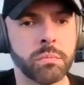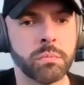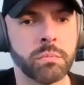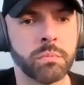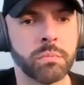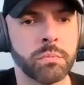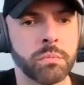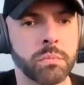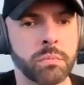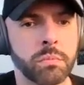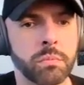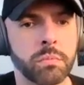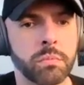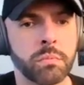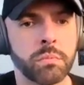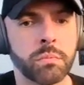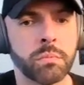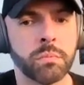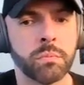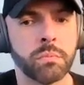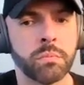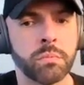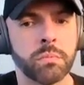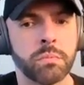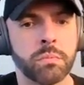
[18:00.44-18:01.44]

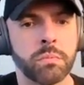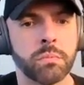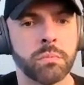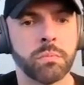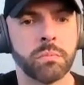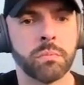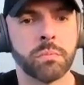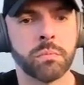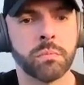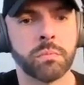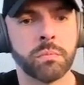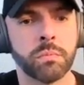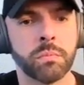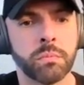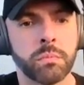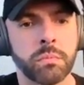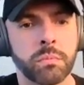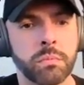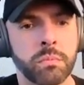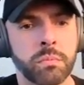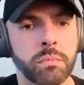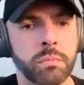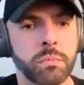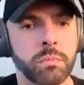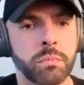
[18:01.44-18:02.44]

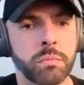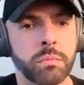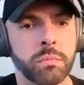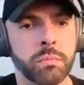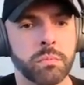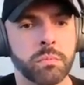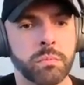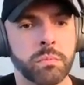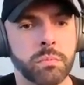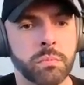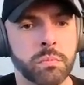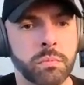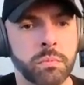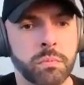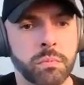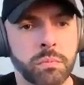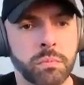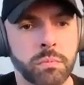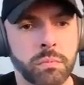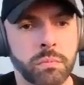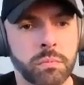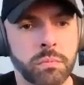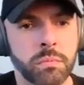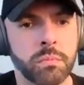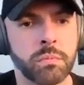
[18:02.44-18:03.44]

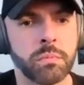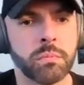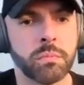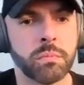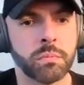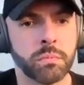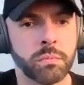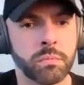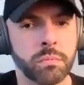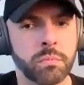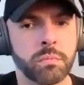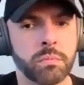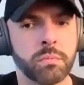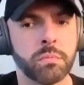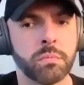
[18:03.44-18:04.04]
[no speech]